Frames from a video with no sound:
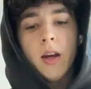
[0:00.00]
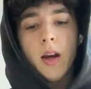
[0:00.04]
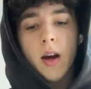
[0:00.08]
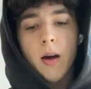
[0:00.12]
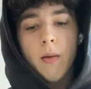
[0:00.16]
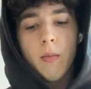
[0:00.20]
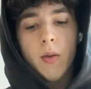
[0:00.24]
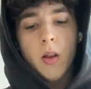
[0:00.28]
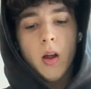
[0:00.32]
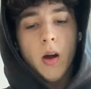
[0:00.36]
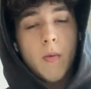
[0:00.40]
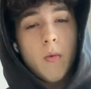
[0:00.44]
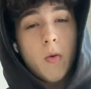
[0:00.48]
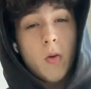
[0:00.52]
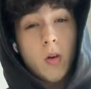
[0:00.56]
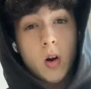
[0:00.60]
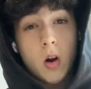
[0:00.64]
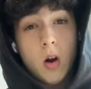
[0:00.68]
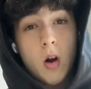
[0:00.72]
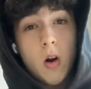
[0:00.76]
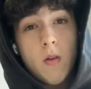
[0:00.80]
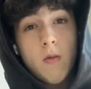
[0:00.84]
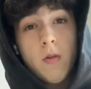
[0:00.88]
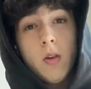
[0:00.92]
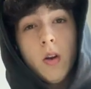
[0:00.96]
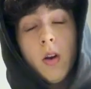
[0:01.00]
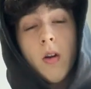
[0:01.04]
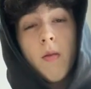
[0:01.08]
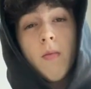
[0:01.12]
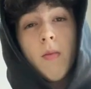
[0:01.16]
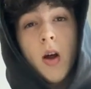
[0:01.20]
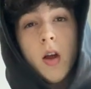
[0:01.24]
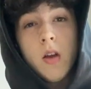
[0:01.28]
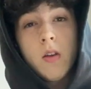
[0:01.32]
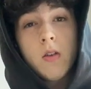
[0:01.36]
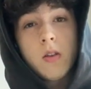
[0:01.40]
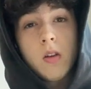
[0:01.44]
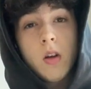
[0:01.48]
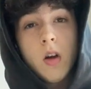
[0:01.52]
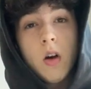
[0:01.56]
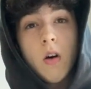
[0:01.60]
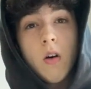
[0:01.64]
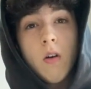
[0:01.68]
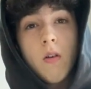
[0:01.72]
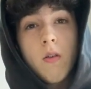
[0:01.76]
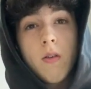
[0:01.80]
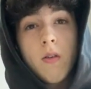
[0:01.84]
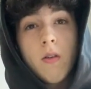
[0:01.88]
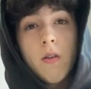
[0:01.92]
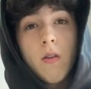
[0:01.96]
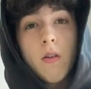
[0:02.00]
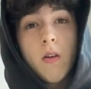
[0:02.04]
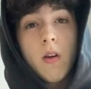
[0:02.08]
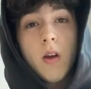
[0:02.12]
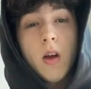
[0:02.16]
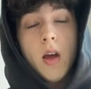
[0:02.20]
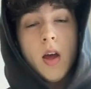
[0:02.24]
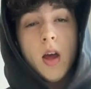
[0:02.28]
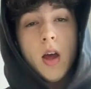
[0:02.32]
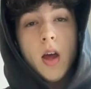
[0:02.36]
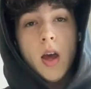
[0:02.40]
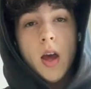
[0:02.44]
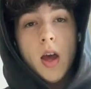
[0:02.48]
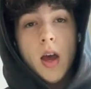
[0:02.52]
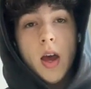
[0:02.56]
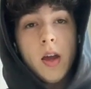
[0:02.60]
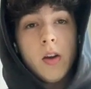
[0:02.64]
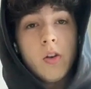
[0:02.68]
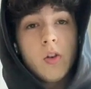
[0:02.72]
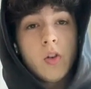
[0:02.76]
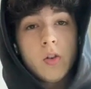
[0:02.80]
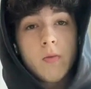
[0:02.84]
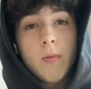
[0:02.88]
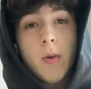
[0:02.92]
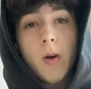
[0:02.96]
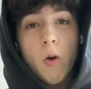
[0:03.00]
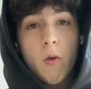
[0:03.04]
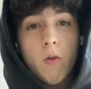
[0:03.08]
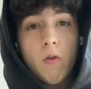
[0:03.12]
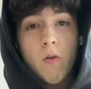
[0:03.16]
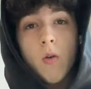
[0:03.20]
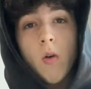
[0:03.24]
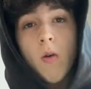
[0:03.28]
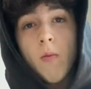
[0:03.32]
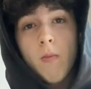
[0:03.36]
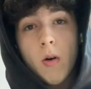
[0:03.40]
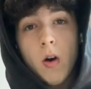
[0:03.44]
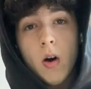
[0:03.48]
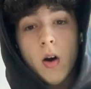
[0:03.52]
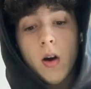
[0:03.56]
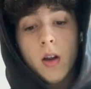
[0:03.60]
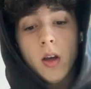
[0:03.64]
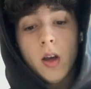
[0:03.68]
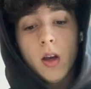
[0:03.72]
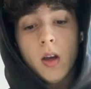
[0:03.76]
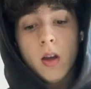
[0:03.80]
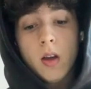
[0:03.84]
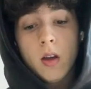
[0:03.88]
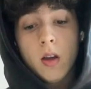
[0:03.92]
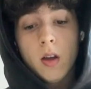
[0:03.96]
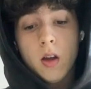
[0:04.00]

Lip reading: I'm a lot more confident in myself and just my overall body.